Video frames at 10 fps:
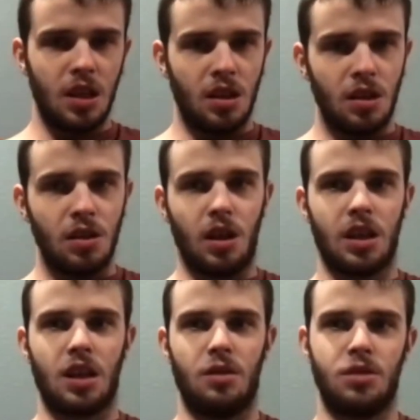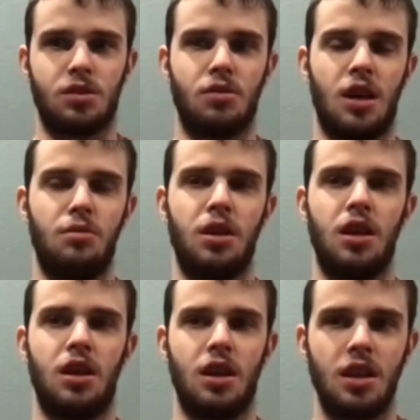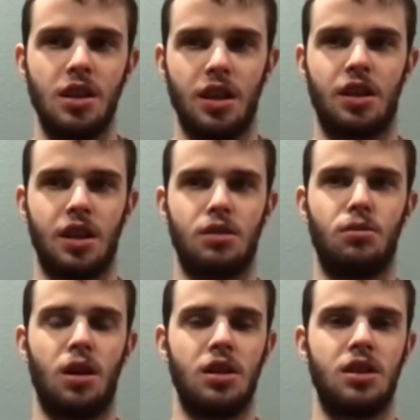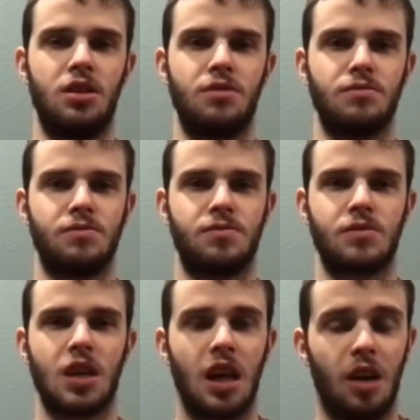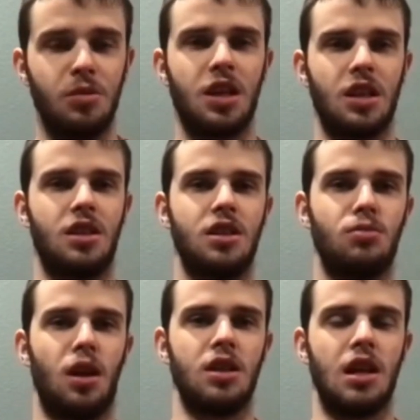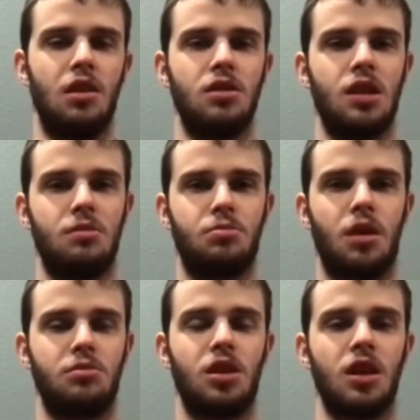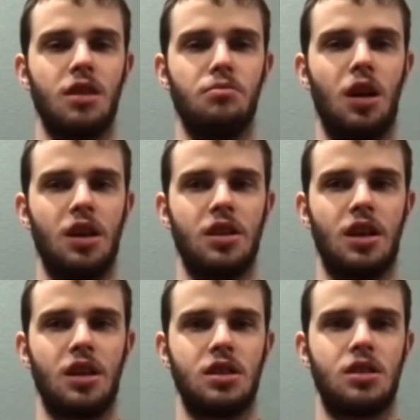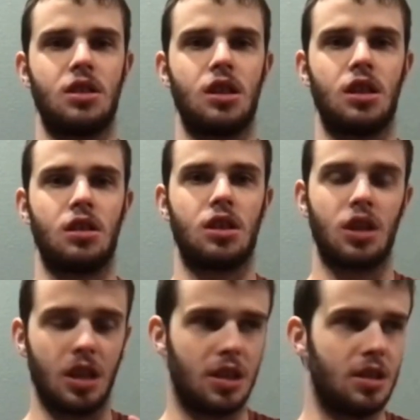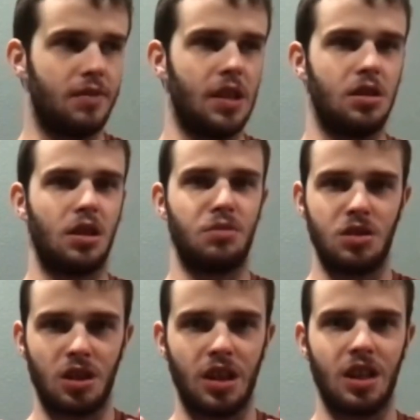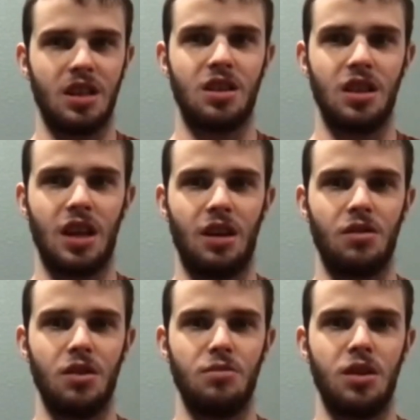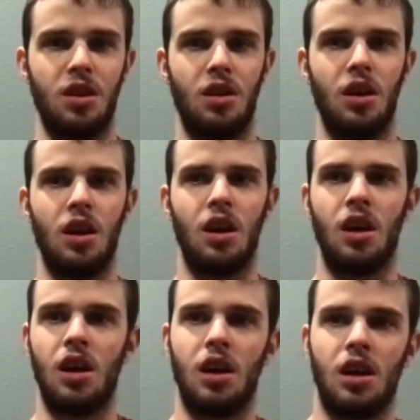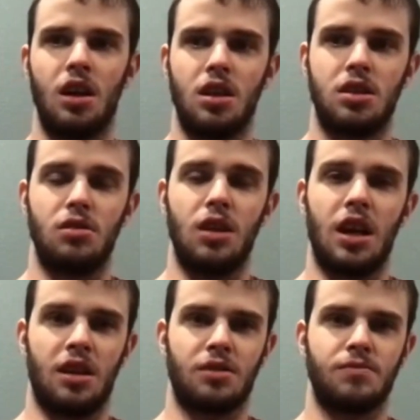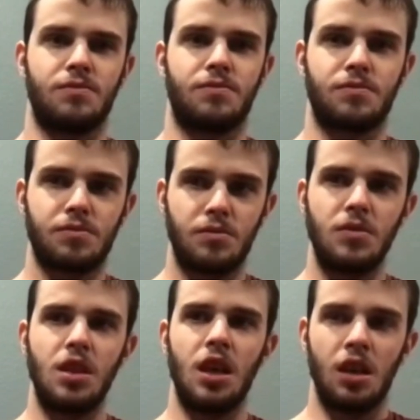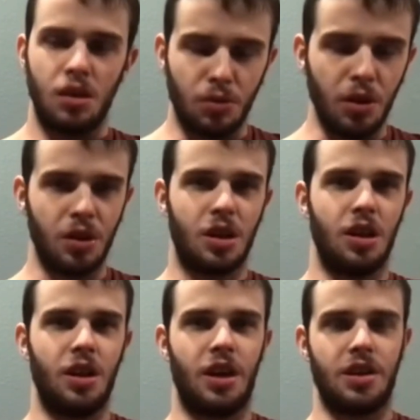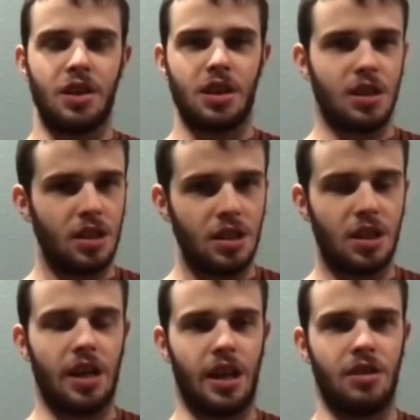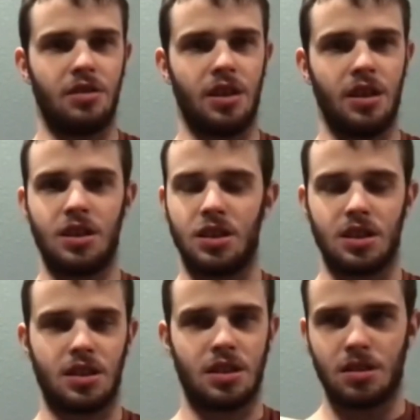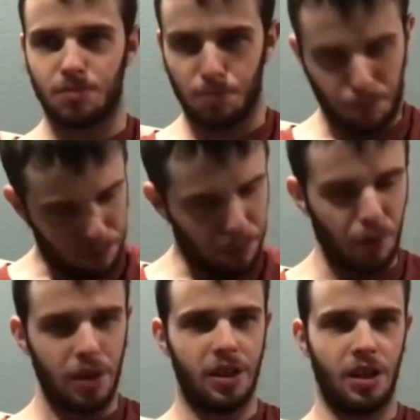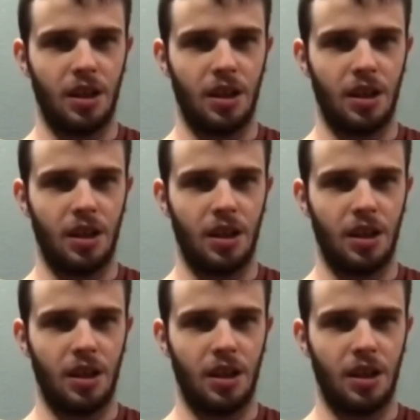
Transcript: Like, comment, subscribe. Thank you guys for watching. Help me get these watch hours up. I'm trying to get monetized, trying to get these views up. We're trying to get into the algorithm here. So yeah really good. I think it's a 10 out of 10. It's just pretty,